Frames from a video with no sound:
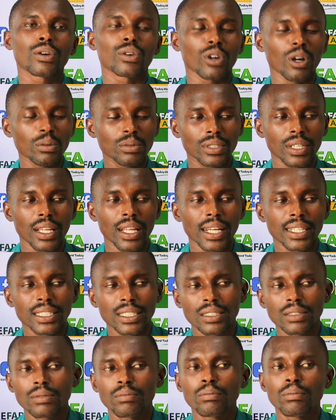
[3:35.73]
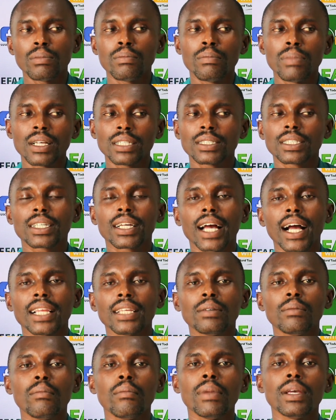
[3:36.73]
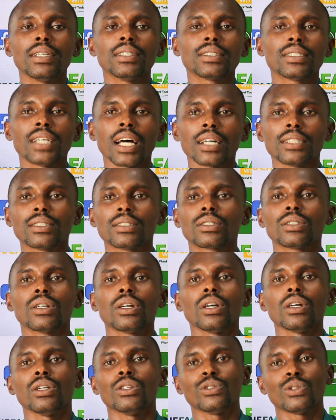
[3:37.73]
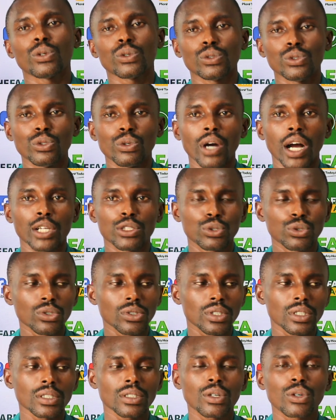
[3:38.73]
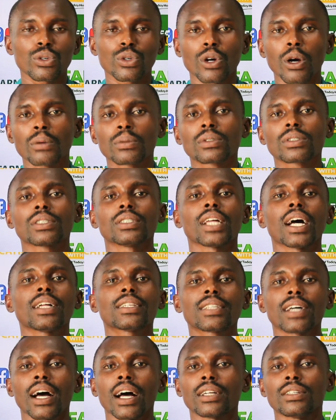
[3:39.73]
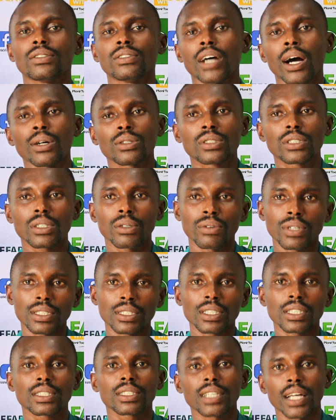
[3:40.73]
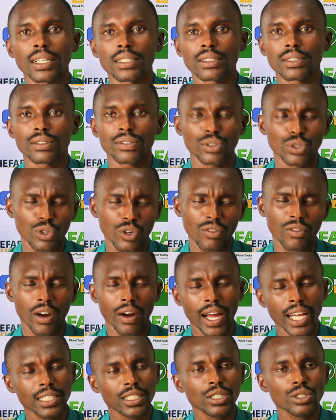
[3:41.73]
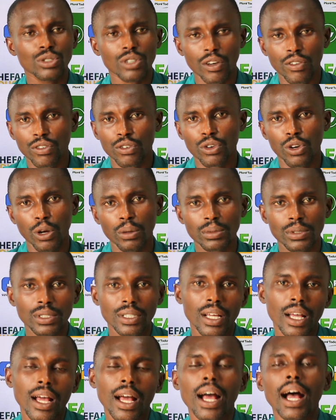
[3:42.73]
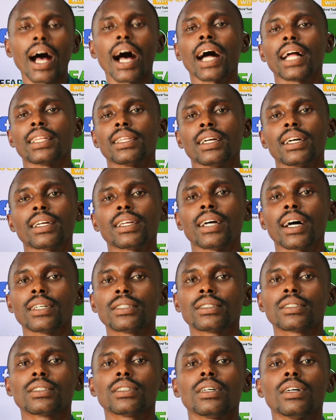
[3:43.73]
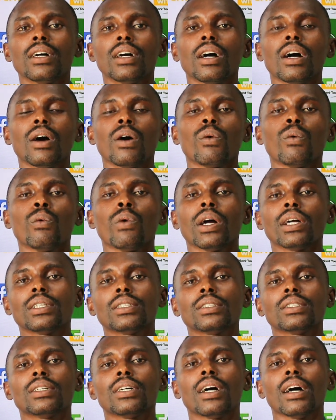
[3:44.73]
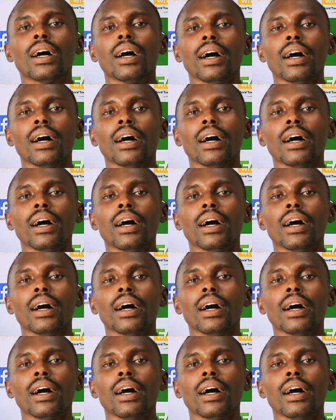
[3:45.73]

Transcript: Crop selection basically means that you are choosing crops that are drought resistant. Varieties of crops are there that when